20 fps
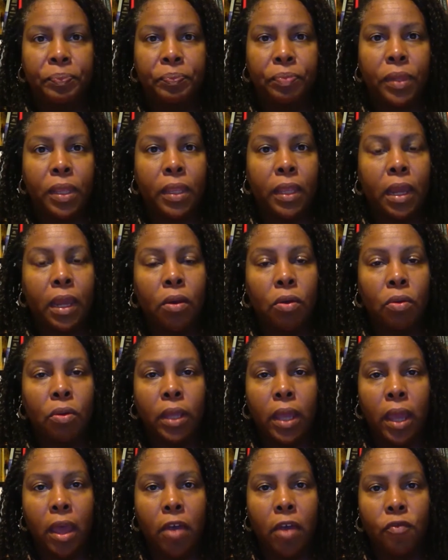They not
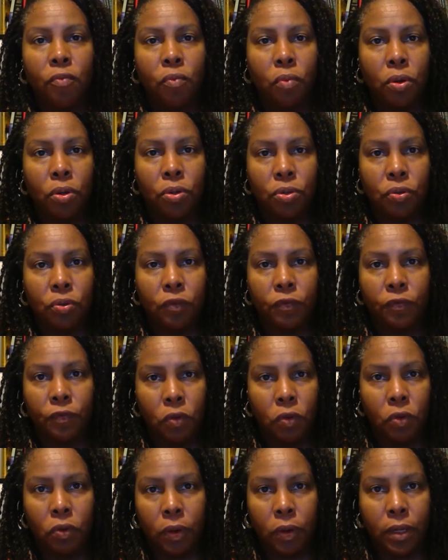only have 1 or 2
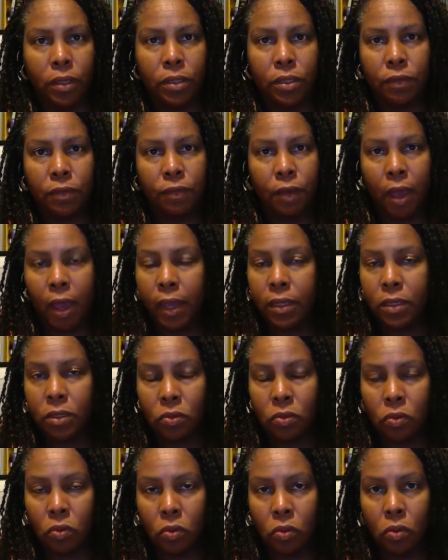full credits of high
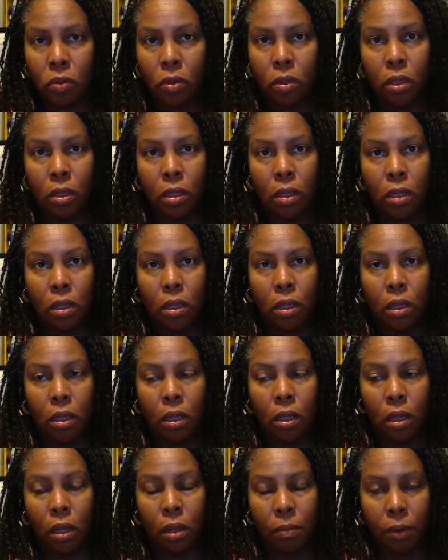school
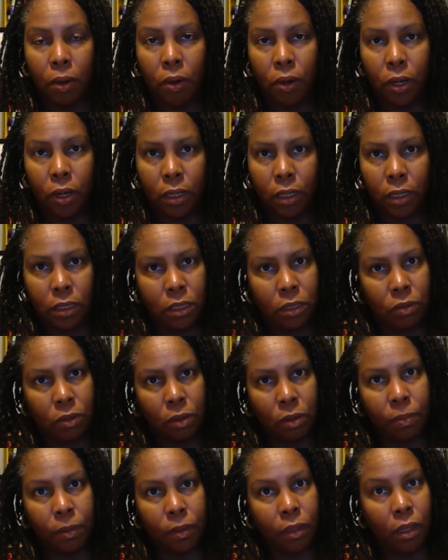American
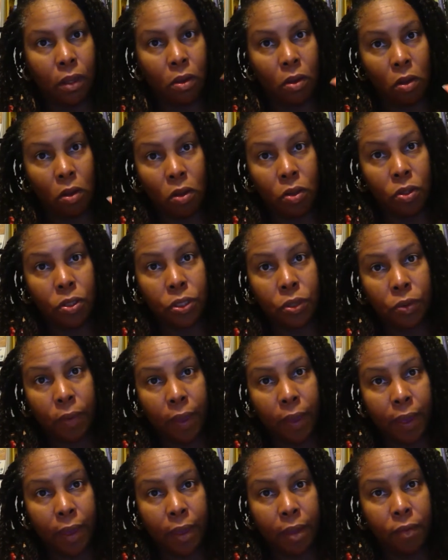history, but they also
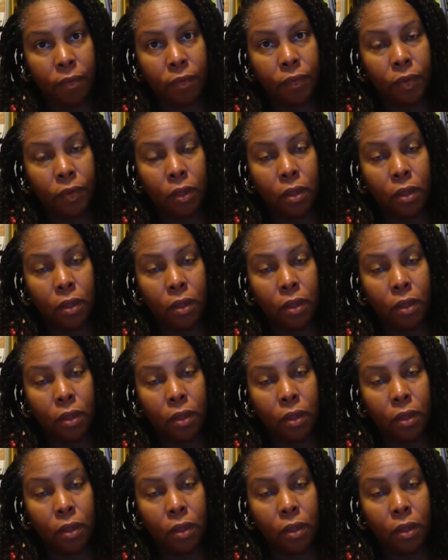have